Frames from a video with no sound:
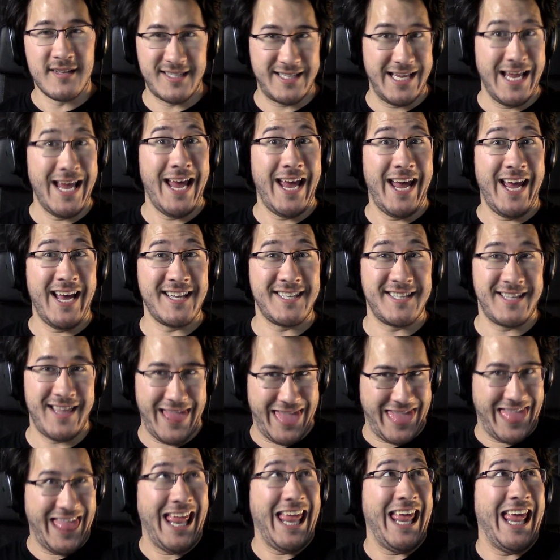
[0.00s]
sixth,
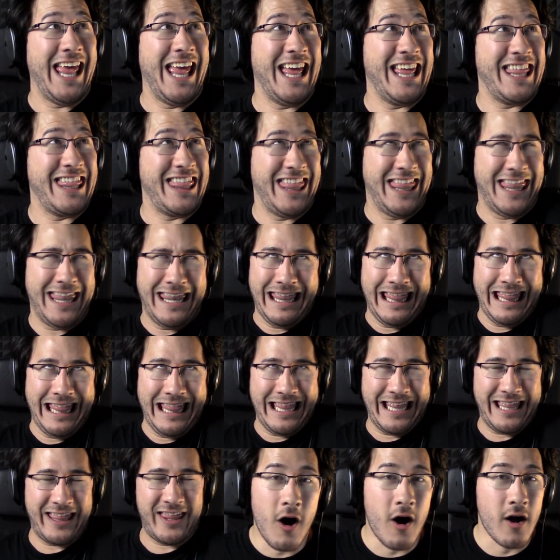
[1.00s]

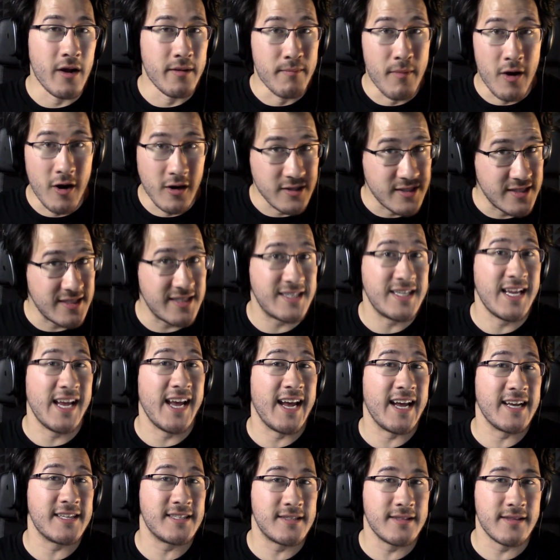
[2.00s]
sixth, on March
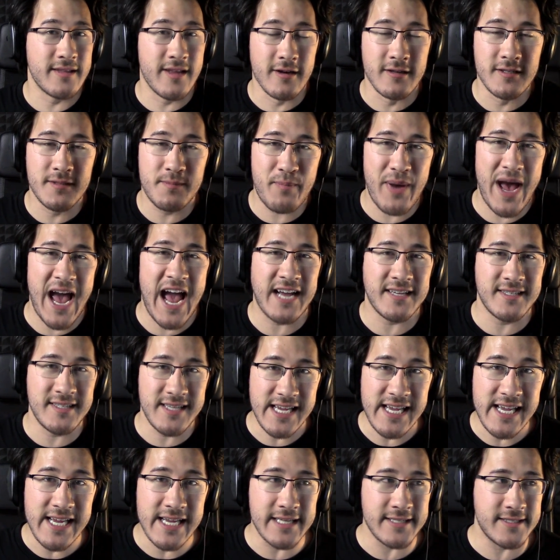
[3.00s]
sixth, there's PAX
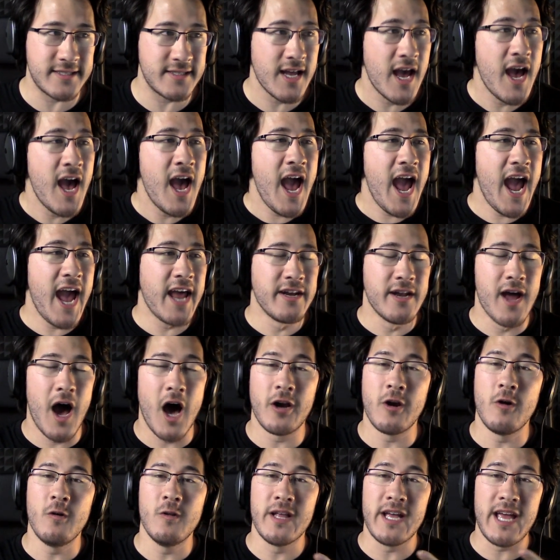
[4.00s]
East. And
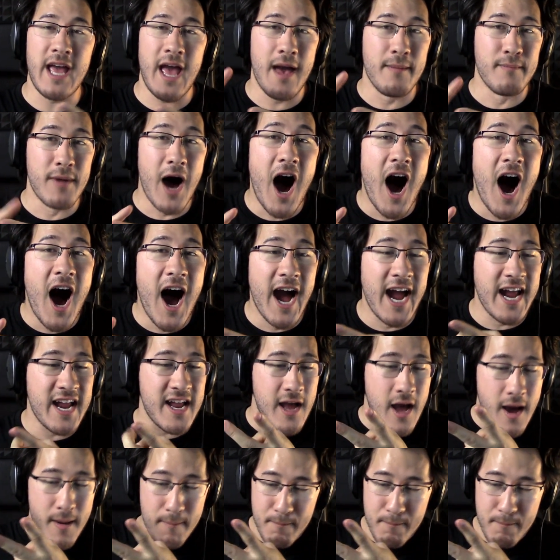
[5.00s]
not only am I,